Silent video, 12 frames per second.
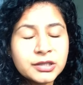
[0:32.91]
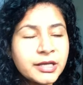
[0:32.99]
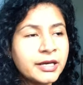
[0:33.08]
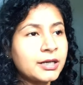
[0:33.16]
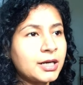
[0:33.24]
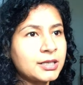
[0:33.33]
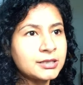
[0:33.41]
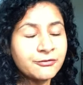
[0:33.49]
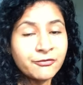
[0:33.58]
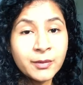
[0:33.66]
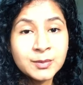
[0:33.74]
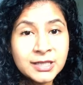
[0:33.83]
There are
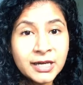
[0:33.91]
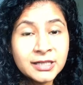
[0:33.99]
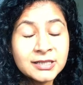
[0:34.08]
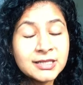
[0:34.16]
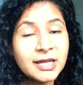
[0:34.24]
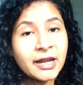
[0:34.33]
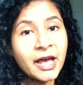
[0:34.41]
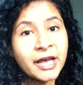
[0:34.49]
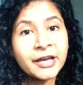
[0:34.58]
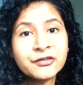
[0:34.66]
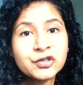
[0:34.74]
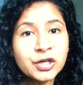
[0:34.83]
some websites that I
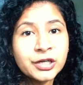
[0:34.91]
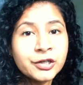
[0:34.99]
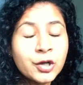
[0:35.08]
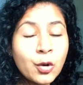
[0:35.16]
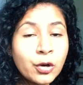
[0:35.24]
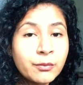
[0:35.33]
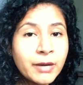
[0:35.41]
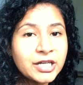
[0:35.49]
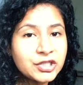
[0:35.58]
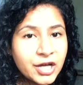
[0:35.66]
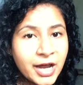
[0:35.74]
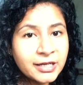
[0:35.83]
have shared on my
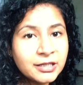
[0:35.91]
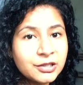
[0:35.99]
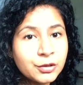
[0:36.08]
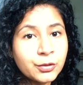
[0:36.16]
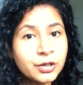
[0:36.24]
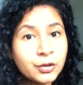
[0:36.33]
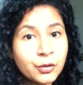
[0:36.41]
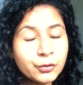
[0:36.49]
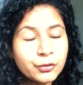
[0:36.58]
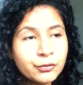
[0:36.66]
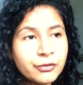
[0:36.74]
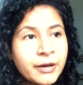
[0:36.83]
channel. You can go
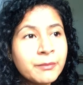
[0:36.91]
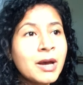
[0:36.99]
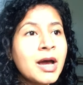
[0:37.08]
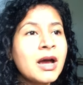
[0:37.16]
through them.